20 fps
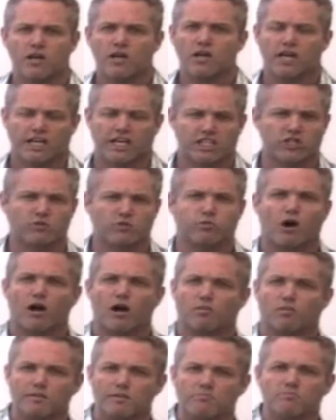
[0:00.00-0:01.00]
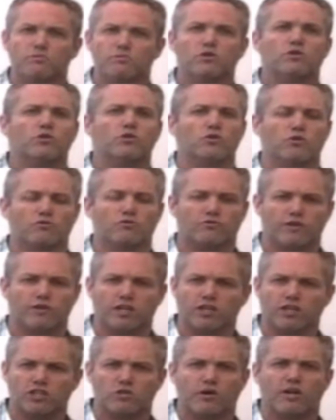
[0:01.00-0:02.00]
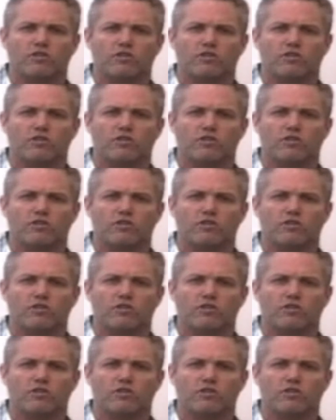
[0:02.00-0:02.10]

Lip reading: and she'd probably move into a